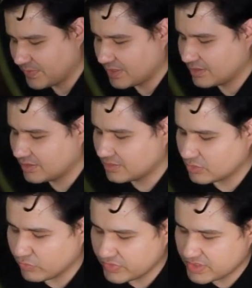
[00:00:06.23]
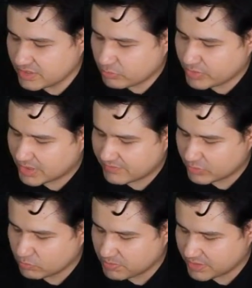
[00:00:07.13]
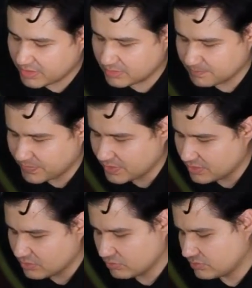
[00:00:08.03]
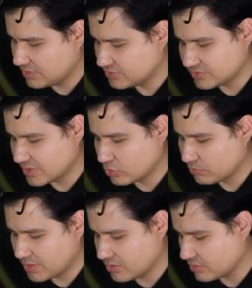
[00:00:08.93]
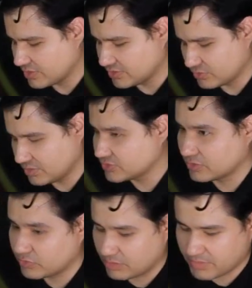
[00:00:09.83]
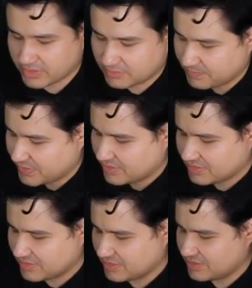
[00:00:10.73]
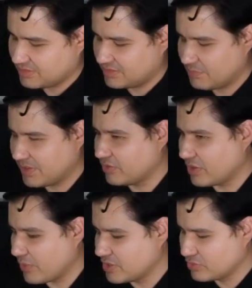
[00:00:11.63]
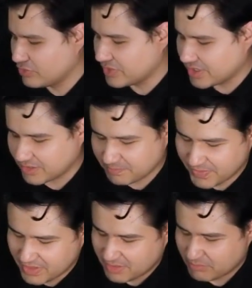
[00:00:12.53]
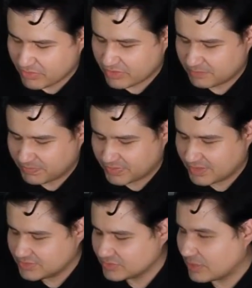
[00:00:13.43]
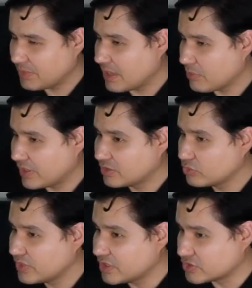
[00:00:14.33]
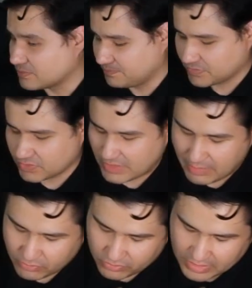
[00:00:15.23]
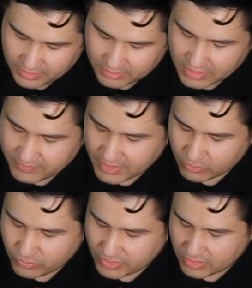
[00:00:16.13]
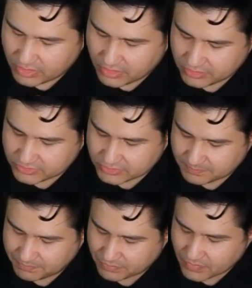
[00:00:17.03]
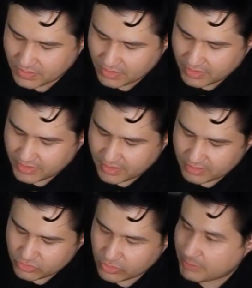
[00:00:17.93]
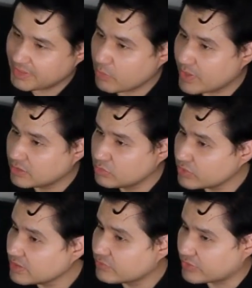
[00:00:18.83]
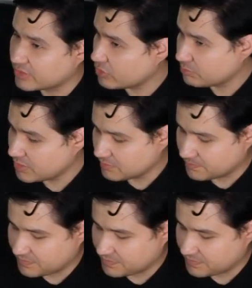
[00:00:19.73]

And over here we have a duplicate. This is the duplicate of this one, doesn't really matter, depending on the way you look at it. But this is gonna be about intuition. I'm gonna give it a quick cut, and you're gonna be the one looking for it, not me.